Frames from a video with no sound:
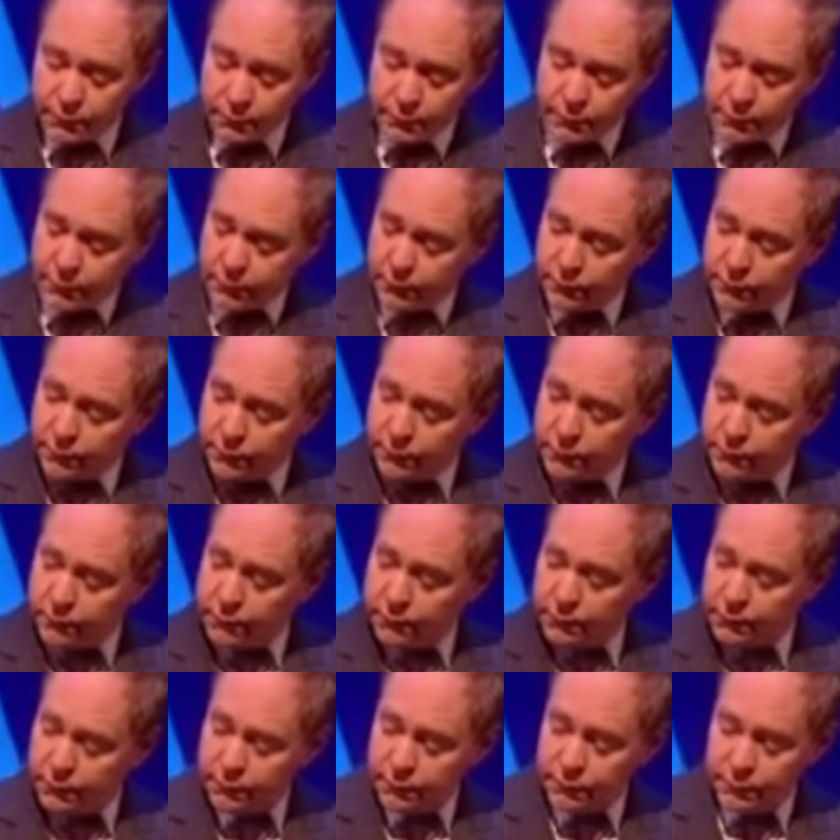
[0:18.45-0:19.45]

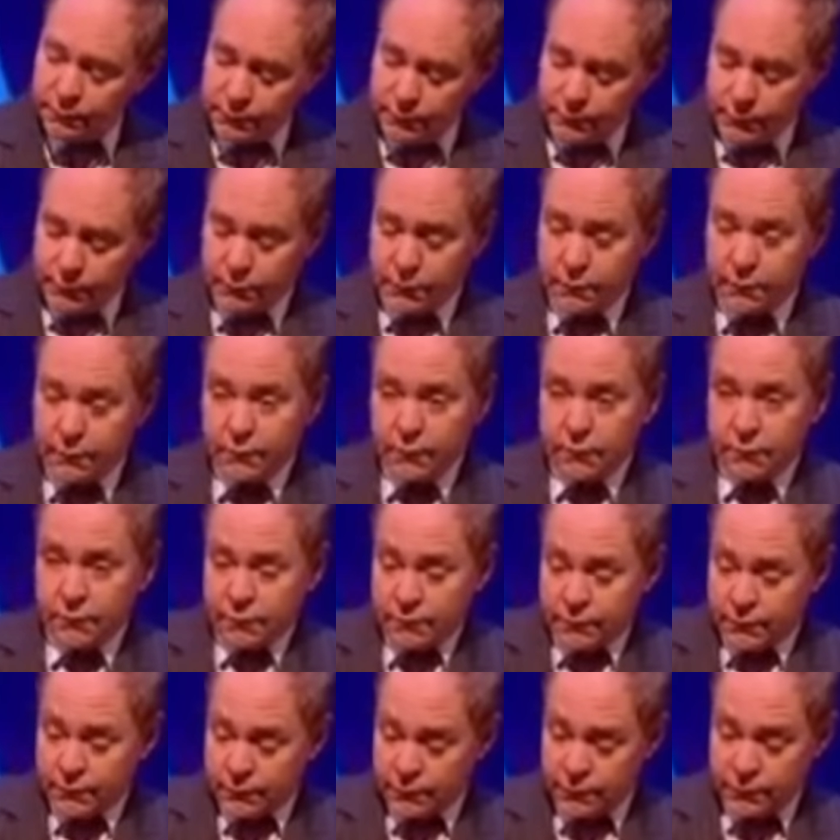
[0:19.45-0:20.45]

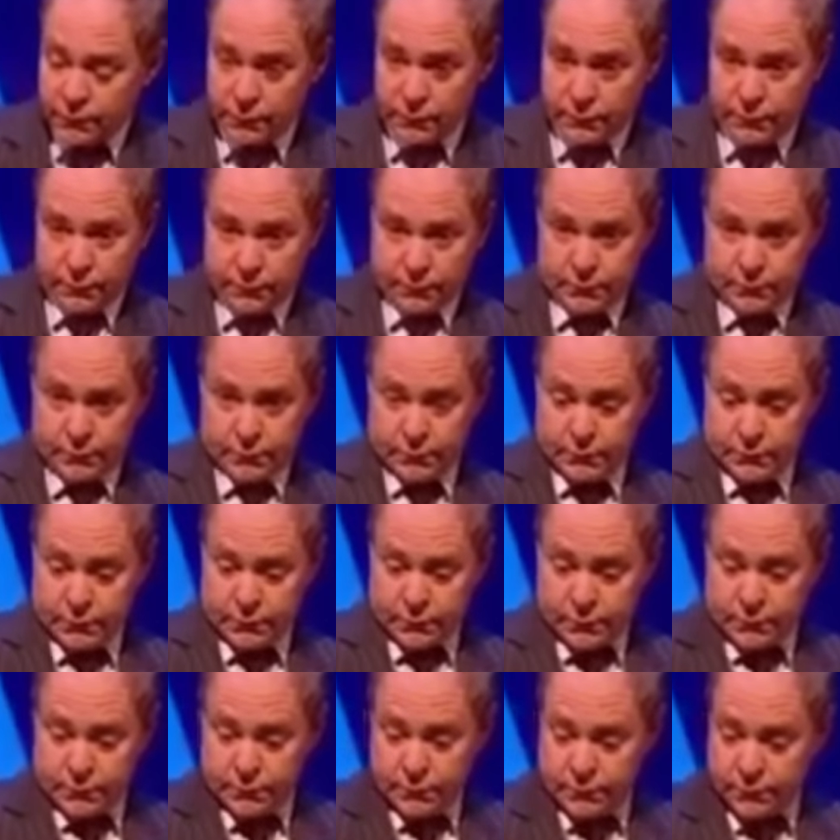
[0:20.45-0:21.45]

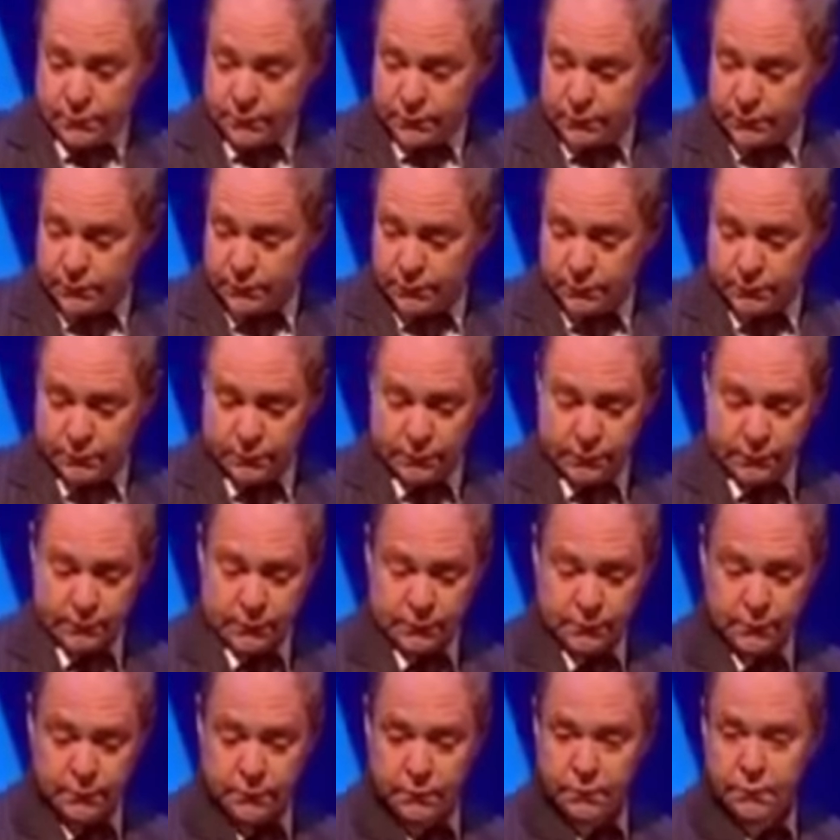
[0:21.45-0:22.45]

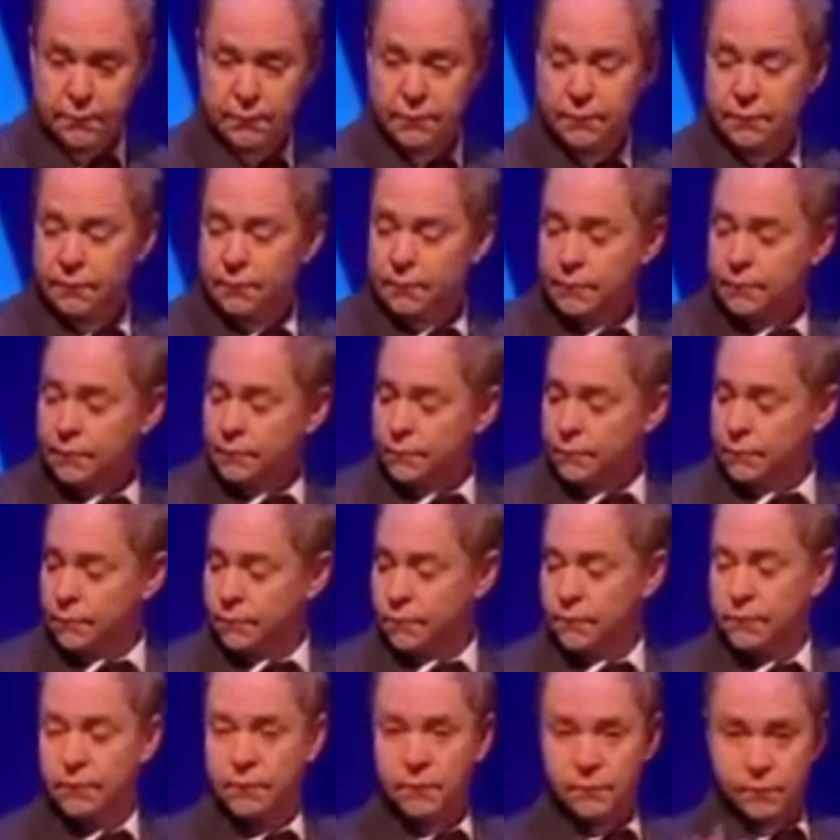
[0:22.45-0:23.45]

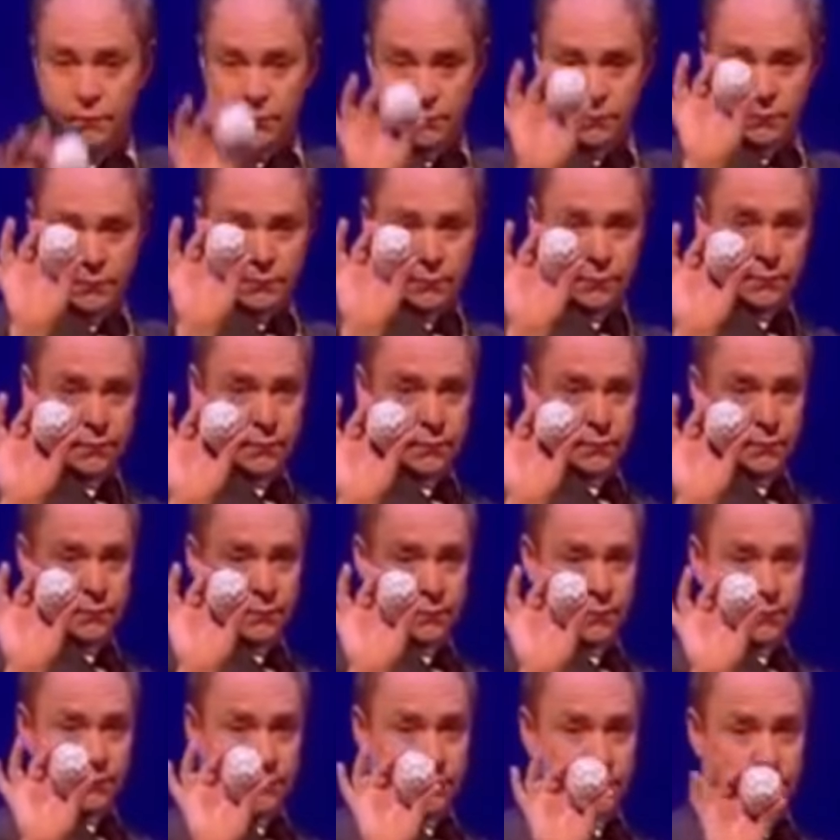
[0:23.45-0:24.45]

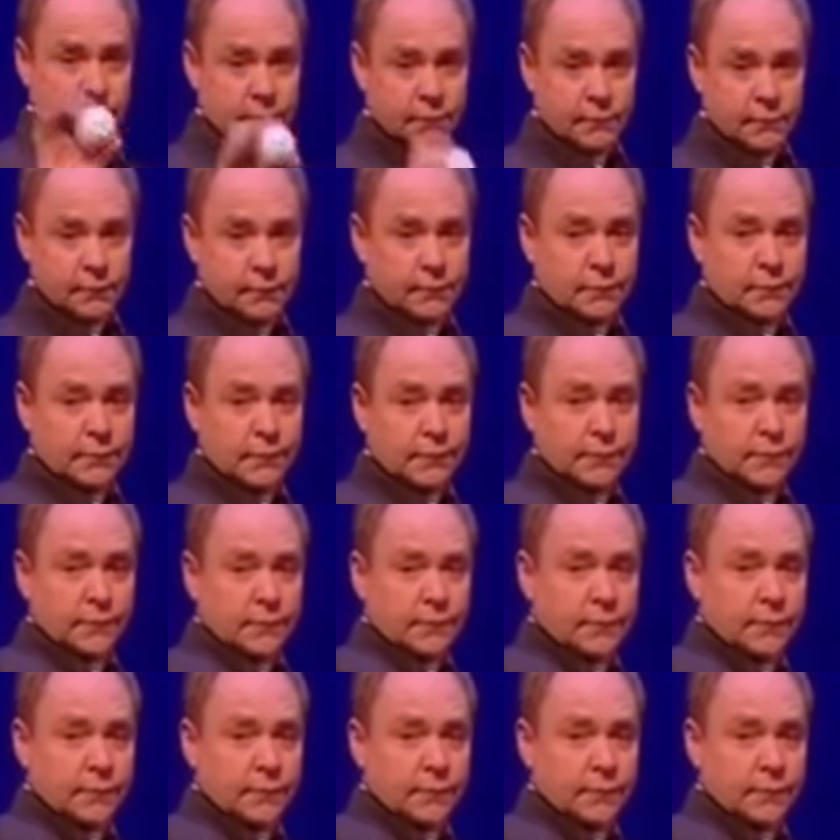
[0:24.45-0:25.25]
(silent)